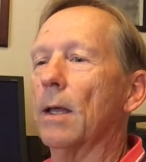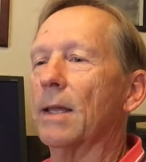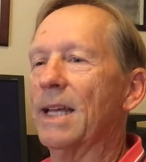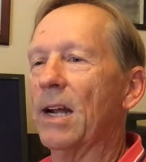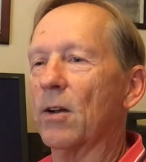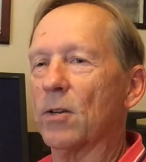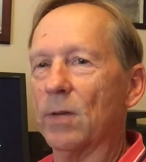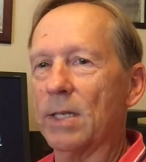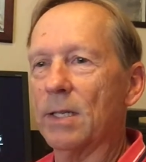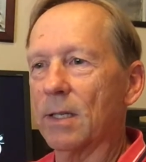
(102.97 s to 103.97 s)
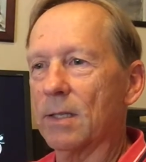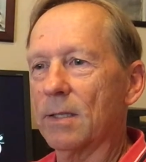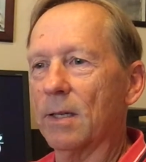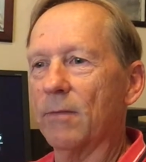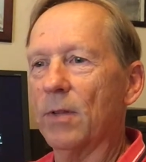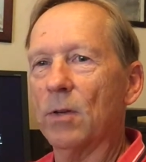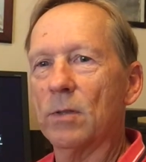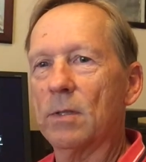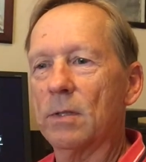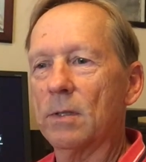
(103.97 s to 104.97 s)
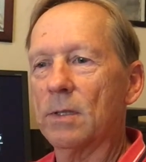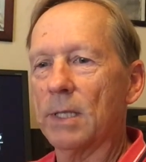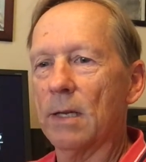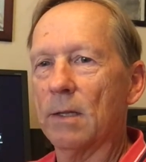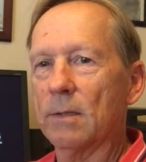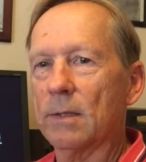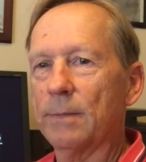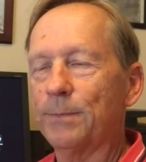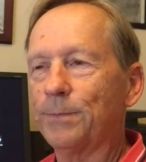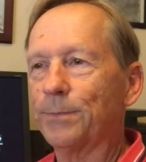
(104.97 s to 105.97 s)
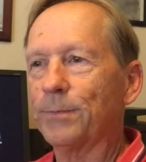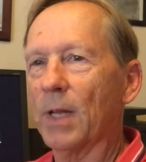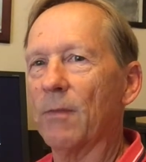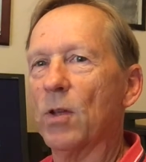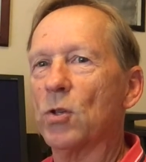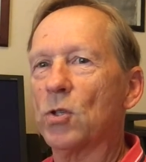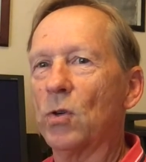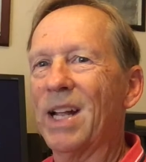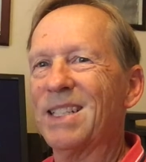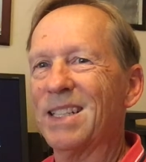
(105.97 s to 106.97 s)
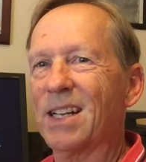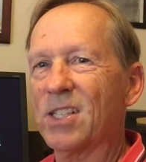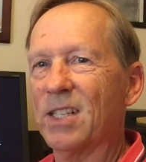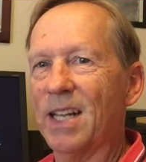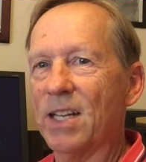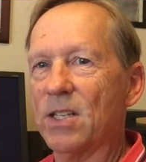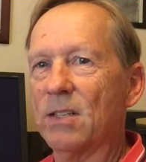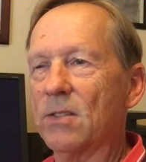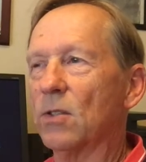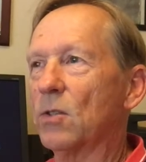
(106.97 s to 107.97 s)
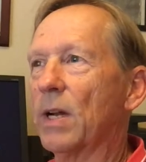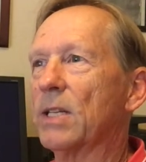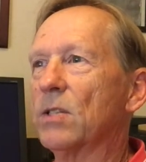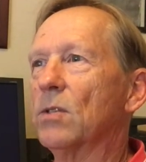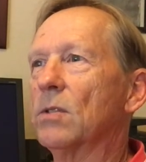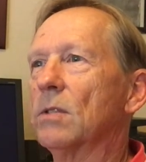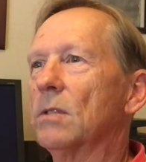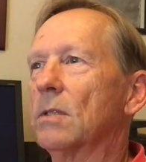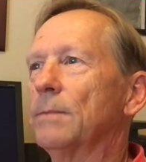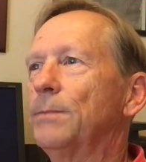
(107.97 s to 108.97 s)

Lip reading: The characteristics of those cells, of those transduction agents or transducers,